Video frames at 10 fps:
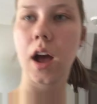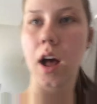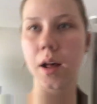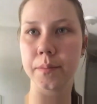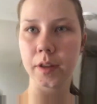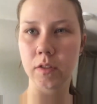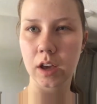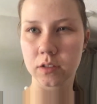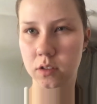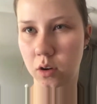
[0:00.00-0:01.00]
um, if you
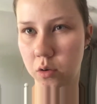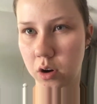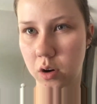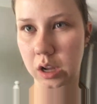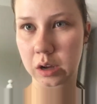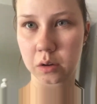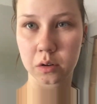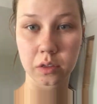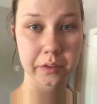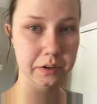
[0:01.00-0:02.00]
guys don't know how
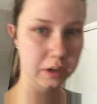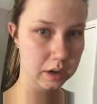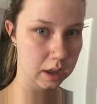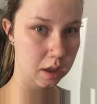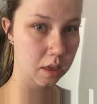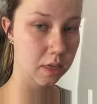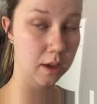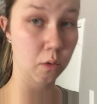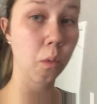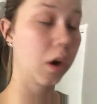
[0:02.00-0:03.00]
the DNA
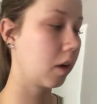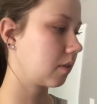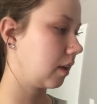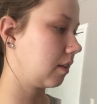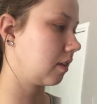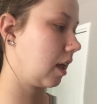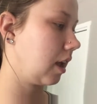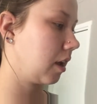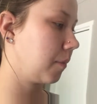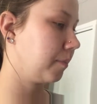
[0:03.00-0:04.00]
thing works, it's
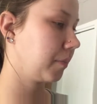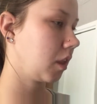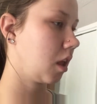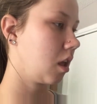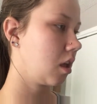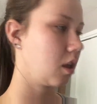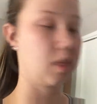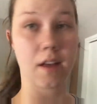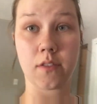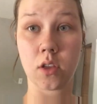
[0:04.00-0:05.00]
like
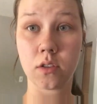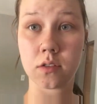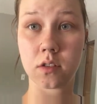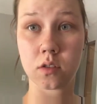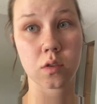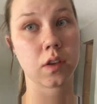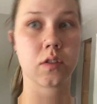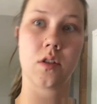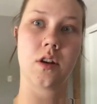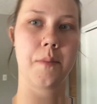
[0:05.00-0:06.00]
levels, so it's like
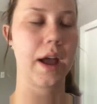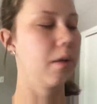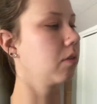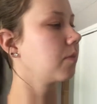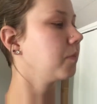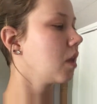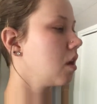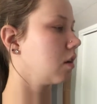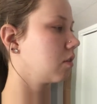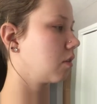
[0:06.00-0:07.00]
certain amounts.
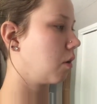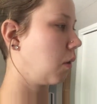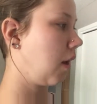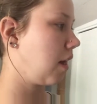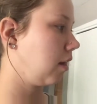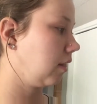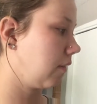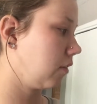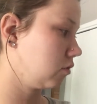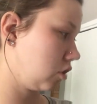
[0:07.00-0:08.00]
So
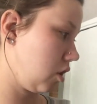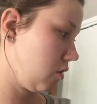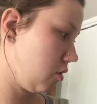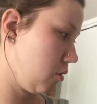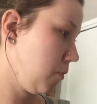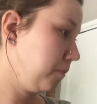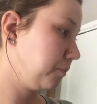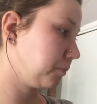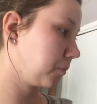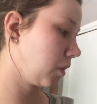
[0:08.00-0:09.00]
level two,
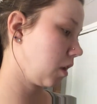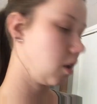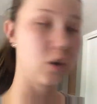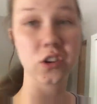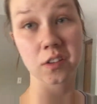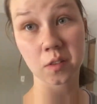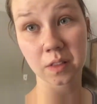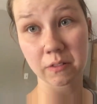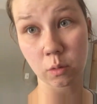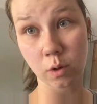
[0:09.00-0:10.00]
she has no
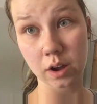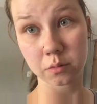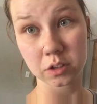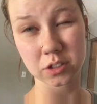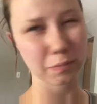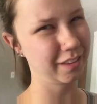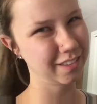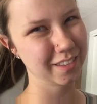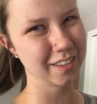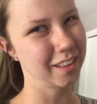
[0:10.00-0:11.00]
level one, which makes
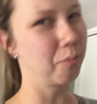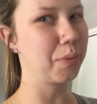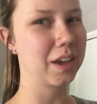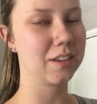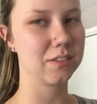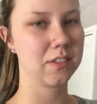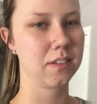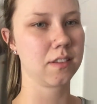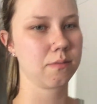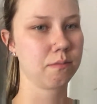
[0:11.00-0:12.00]
sense because
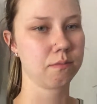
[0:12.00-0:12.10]
she's